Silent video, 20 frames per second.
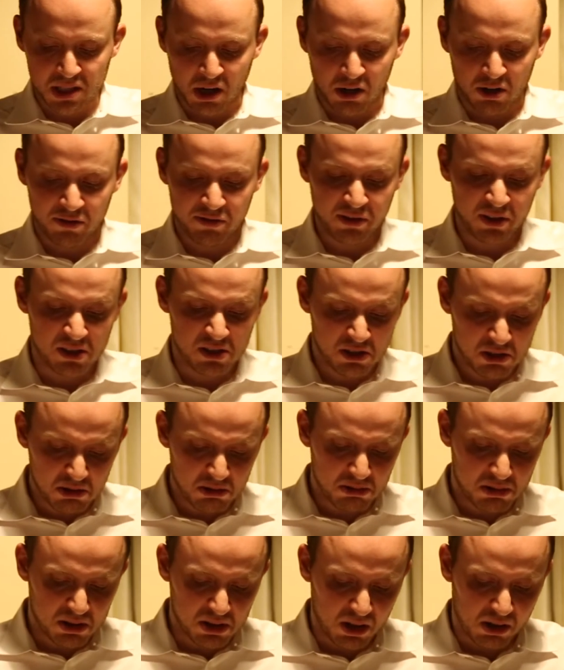sour-faced
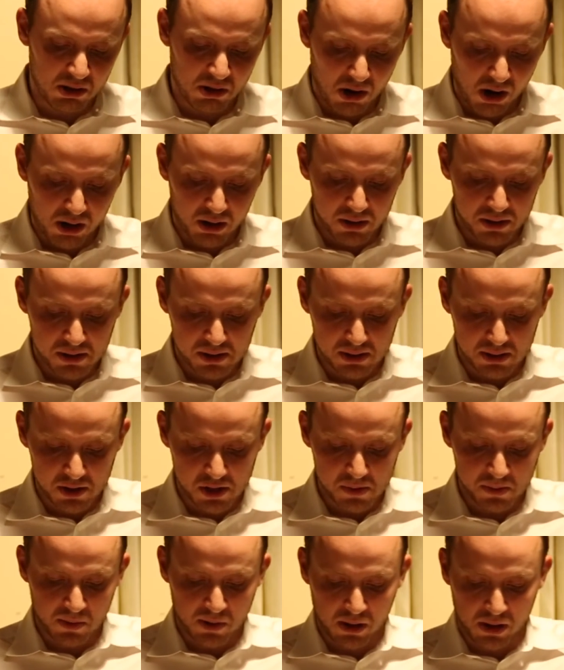suits, and gawkers, and a
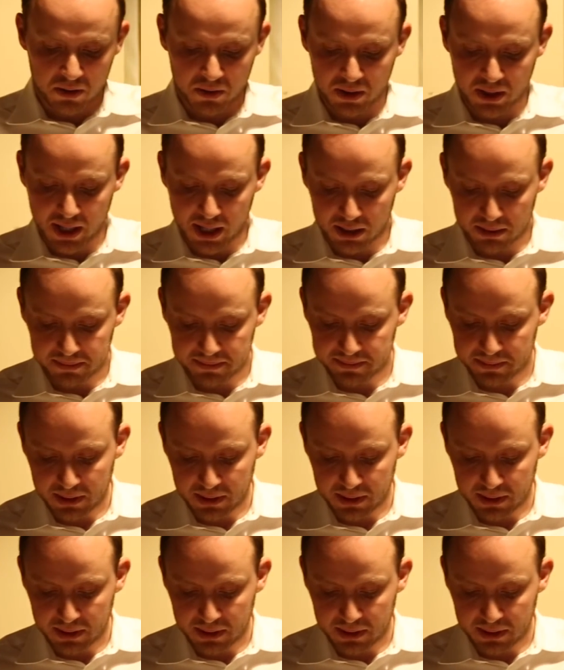smart grid ad.